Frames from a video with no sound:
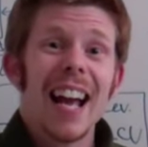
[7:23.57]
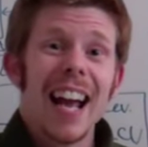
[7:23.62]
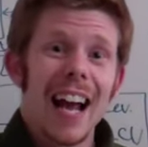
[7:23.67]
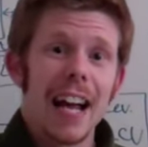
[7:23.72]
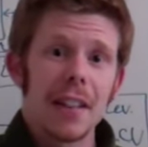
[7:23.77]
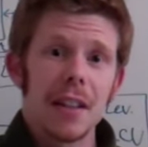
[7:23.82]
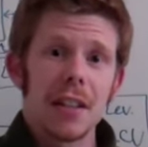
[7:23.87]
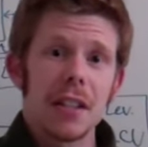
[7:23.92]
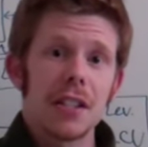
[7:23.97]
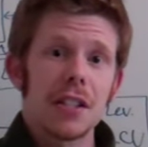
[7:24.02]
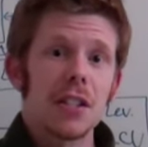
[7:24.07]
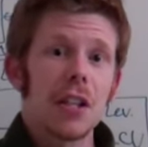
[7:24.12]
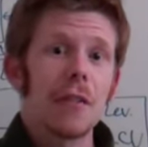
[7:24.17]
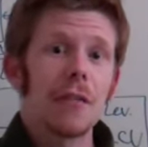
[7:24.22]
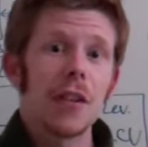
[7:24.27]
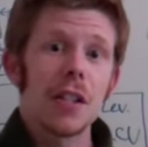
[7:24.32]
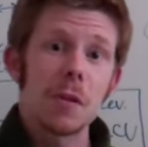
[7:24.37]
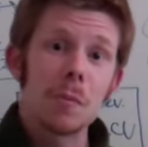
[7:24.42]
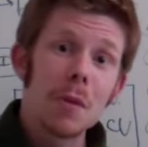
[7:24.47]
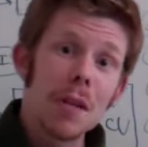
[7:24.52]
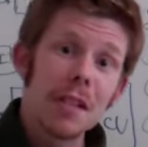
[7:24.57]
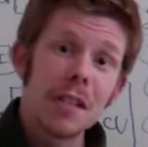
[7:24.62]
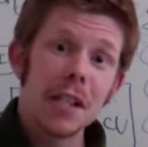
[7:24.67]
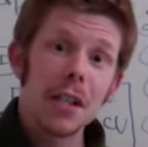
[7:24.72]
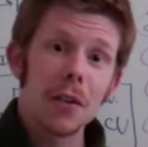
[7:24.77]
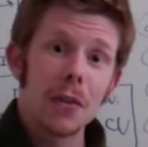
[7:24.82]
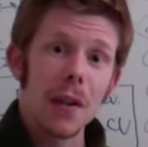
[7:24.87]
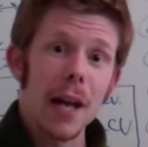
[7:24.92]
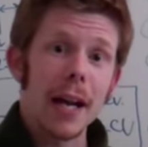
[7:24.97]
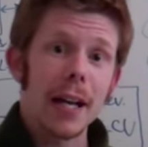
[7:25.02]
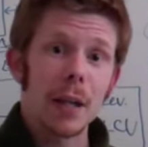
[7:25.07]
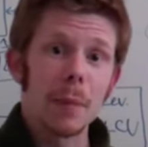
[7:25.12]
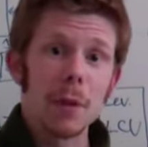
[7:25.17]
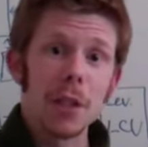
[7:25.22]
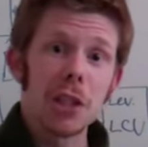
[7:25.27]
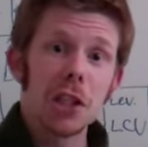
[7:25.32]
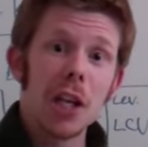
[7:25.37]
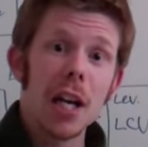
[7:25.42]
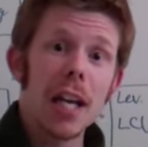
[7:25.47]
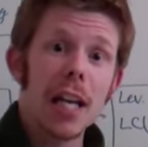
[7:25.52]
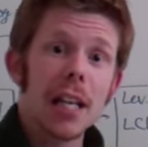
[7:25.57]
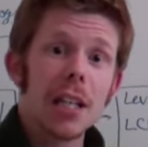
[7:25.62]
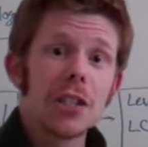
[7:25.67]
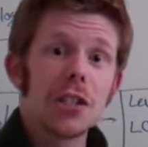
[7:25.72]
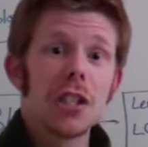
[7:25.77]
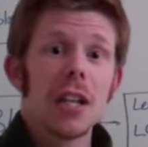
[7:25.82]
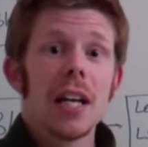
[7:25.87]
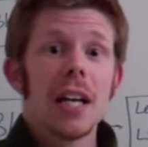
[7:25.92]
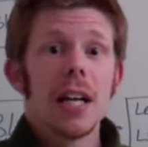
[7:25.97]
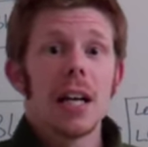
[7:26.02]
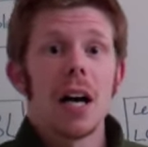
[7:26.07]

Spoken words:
And then the stuff that's missing or that could be changed